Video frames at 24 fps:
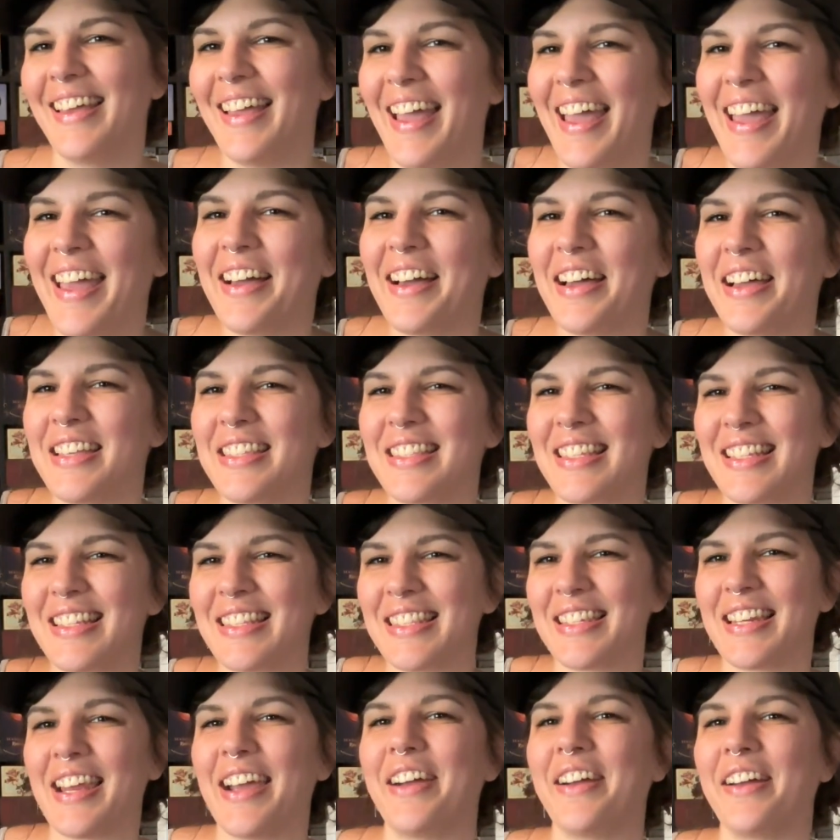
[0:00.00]
Hey guys, it's
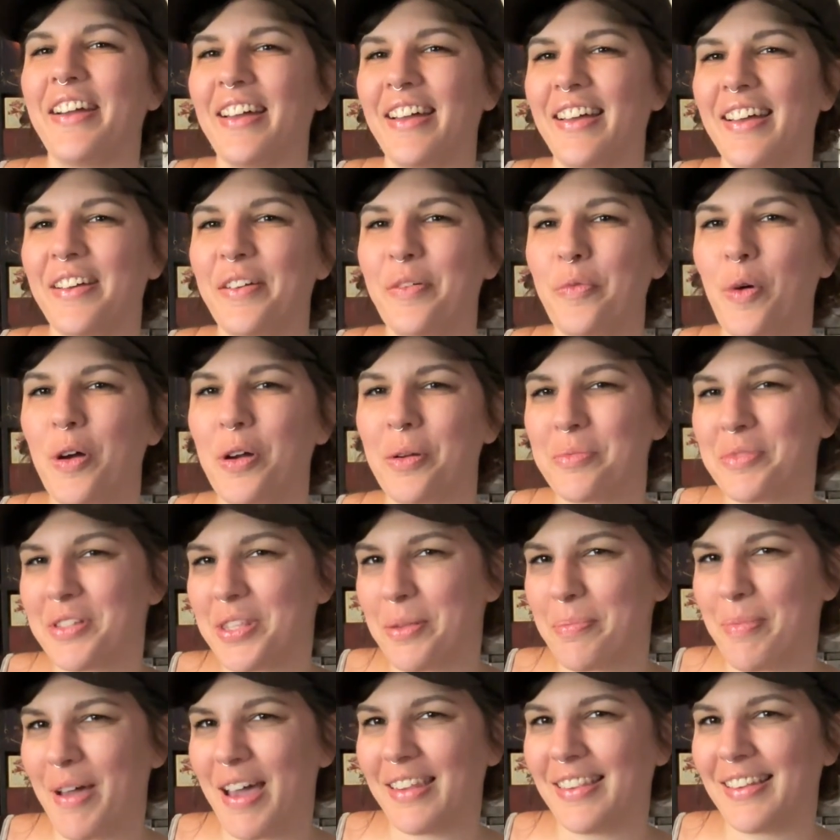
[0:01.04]
Tara. Welcome to the
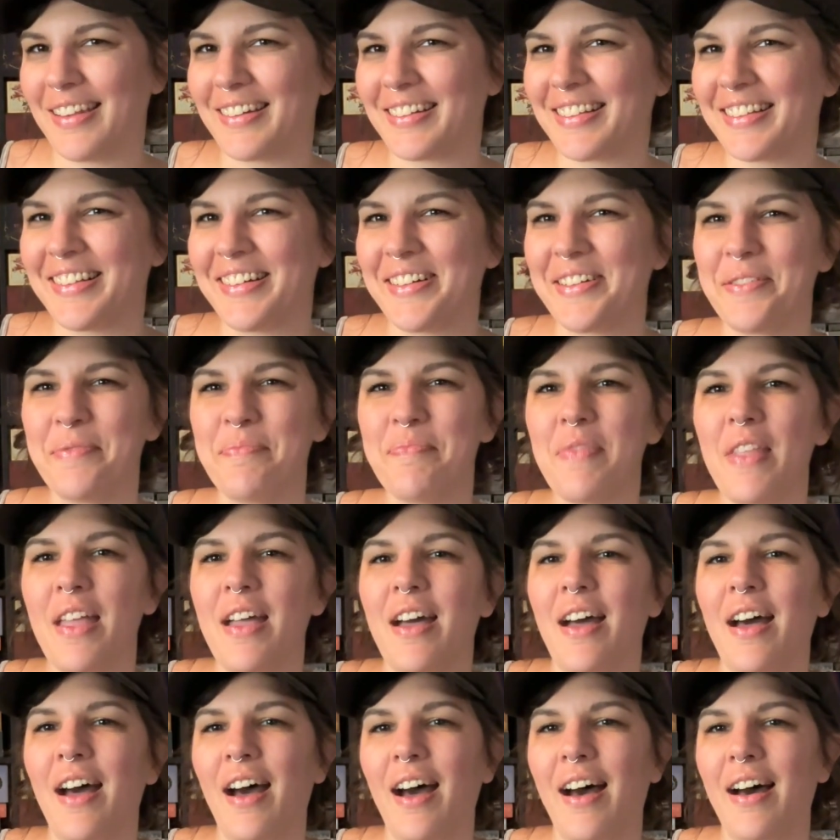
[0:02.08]
Bad Luck Club.
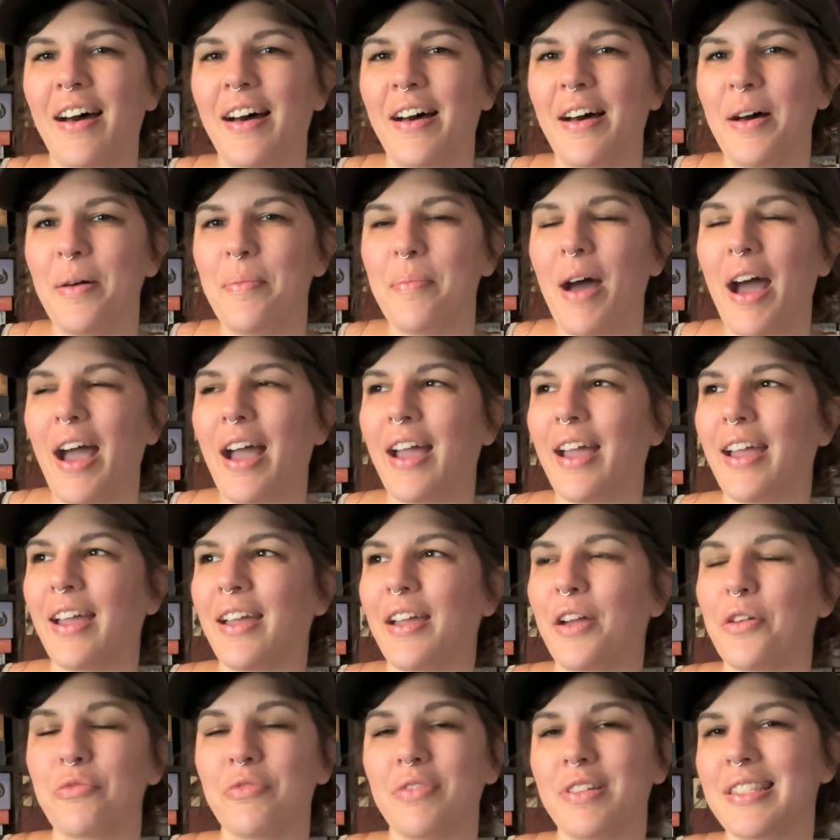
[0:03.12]

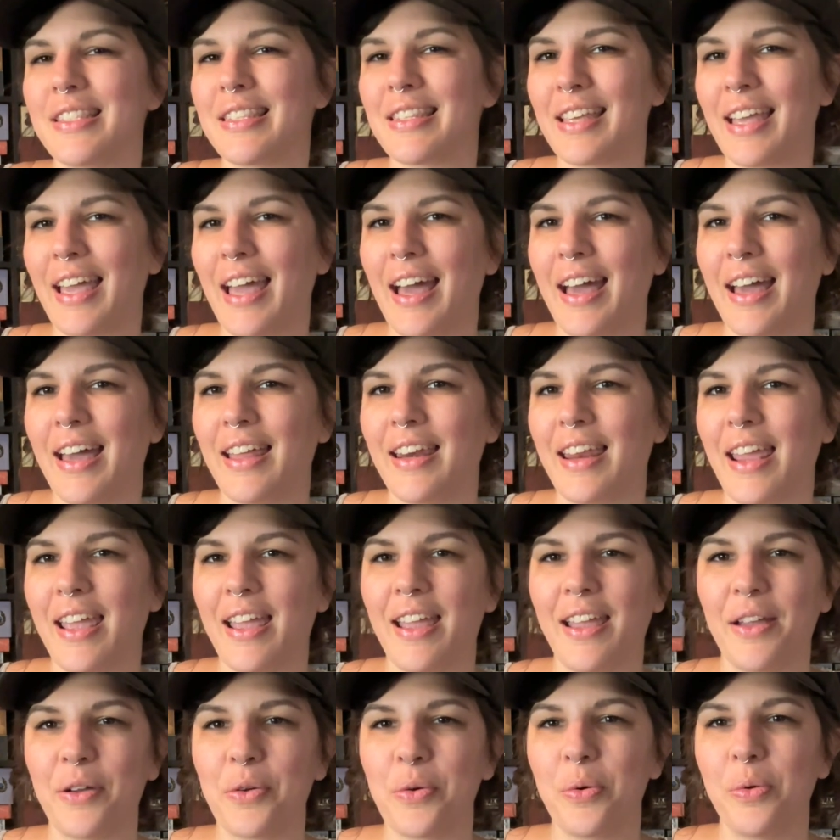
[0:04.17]
I recently had
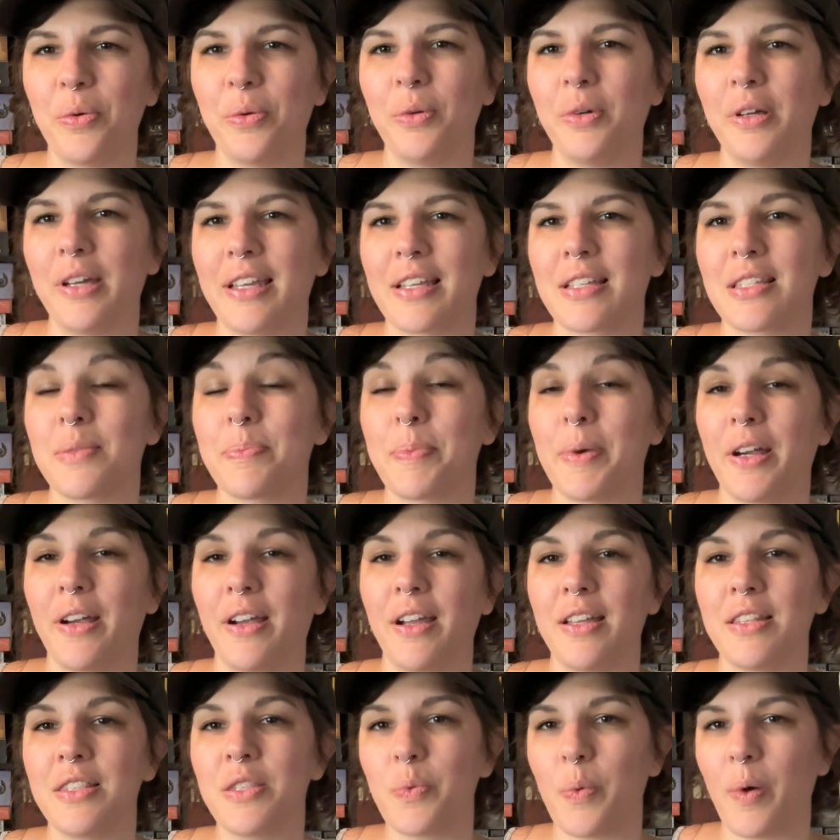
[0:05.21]
a cool
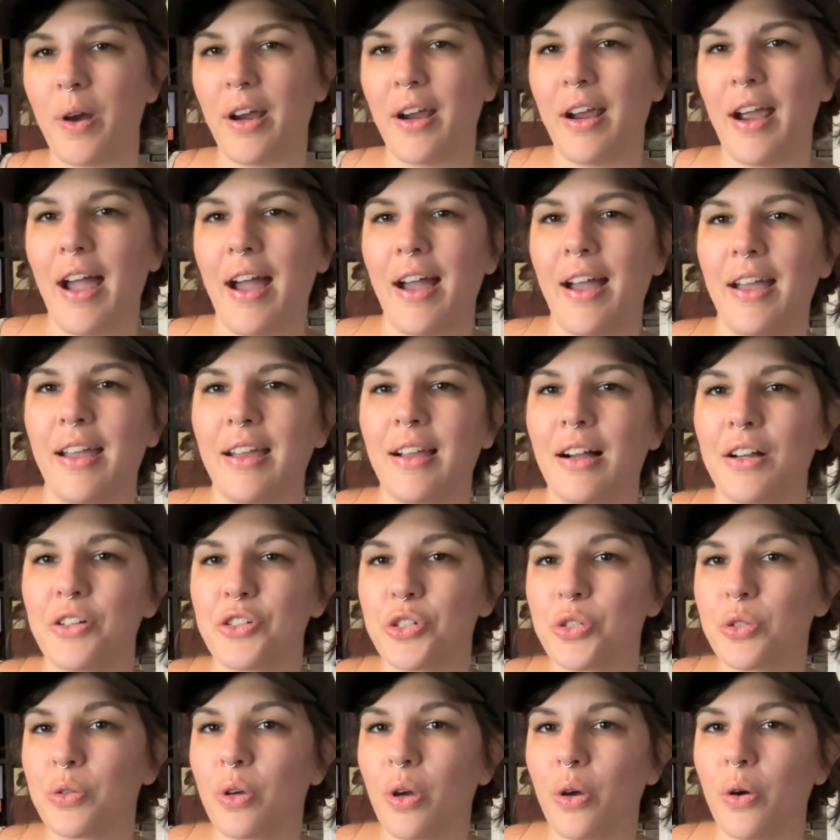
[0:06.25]
experience where I got
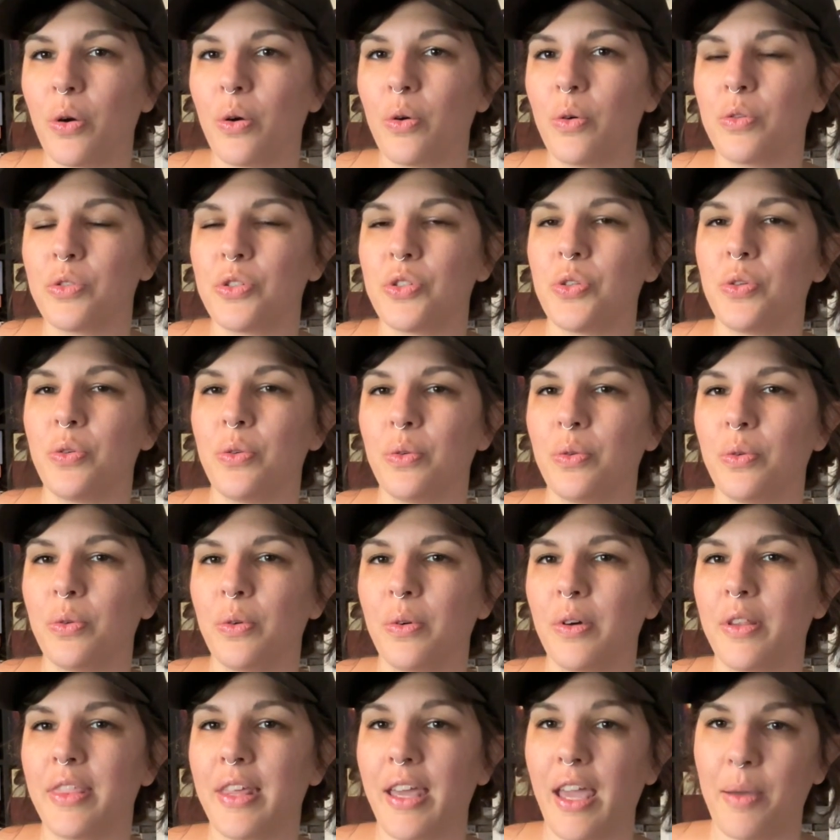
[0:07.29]
to go to
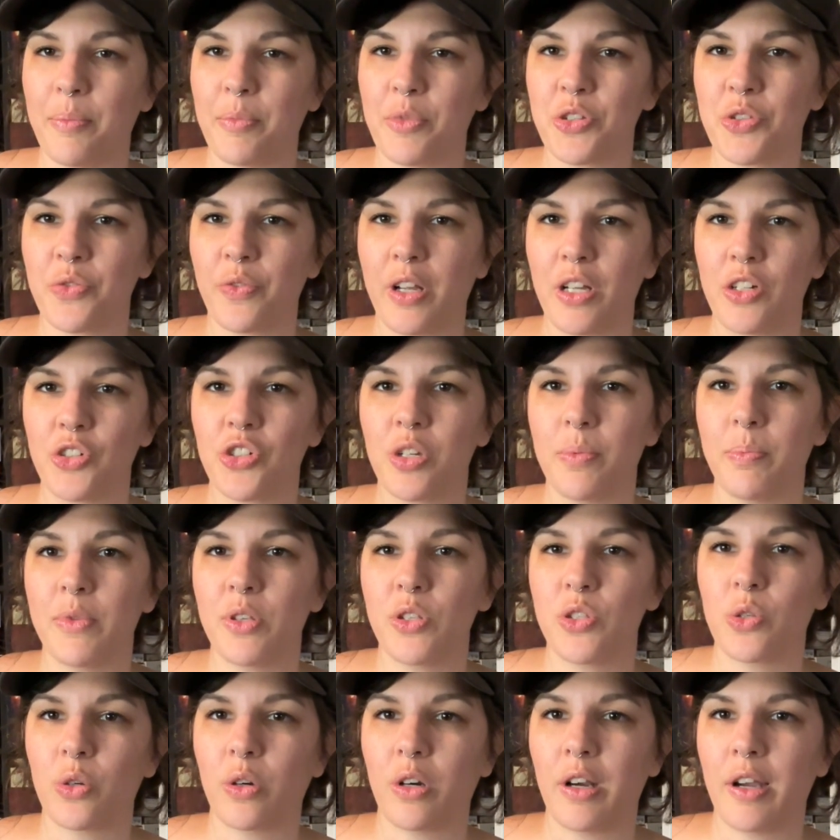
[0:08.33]
the Gamers Ranch in
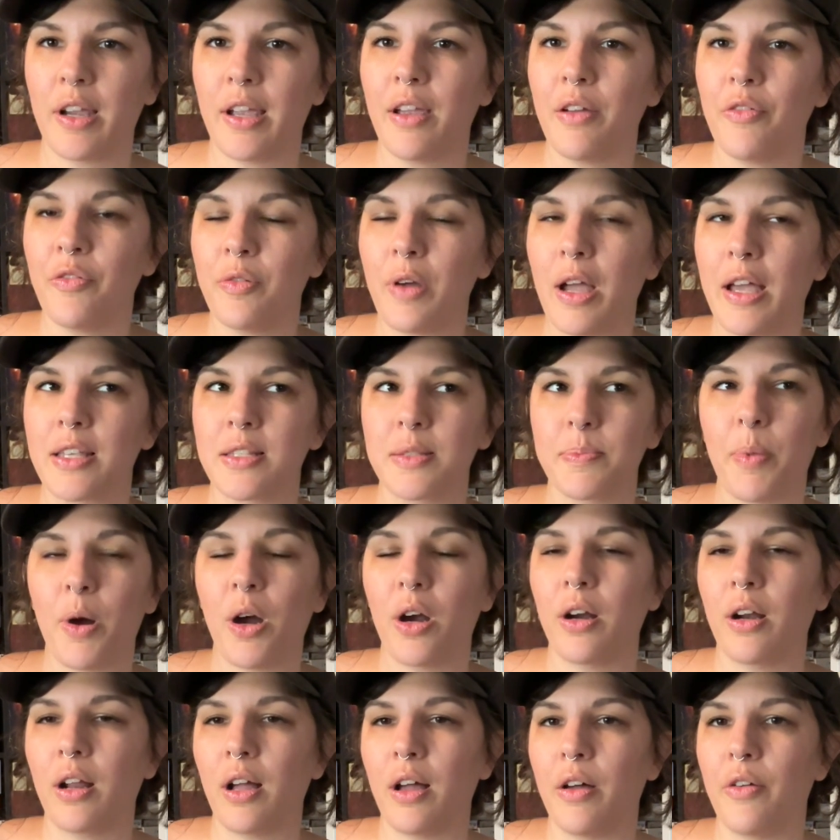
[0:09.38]
Missouri as
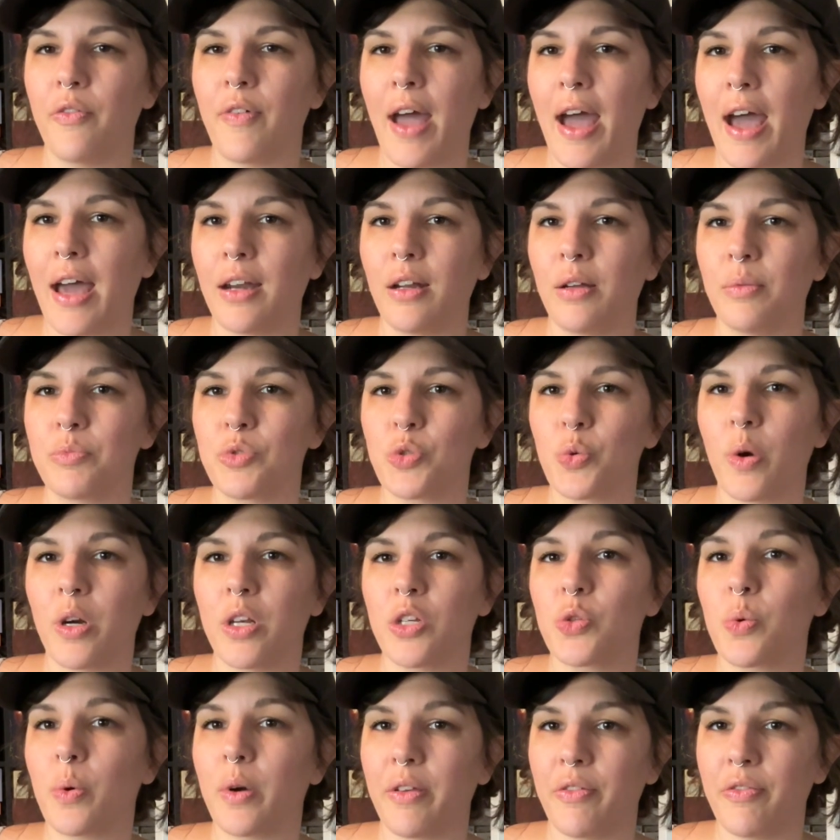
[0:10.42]
part of Adam
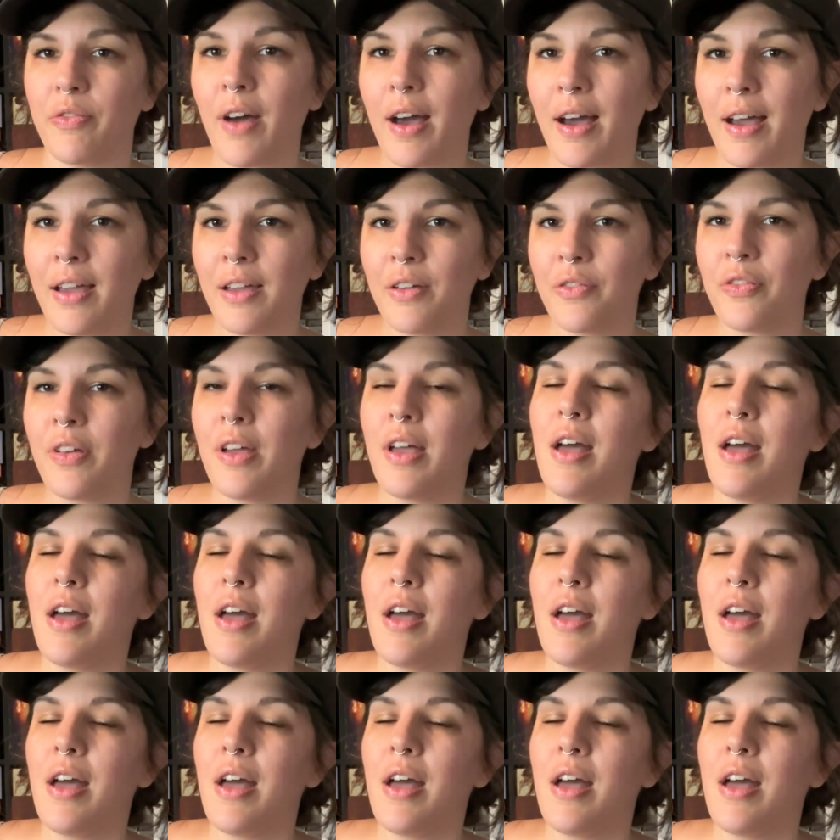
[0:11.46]
2025.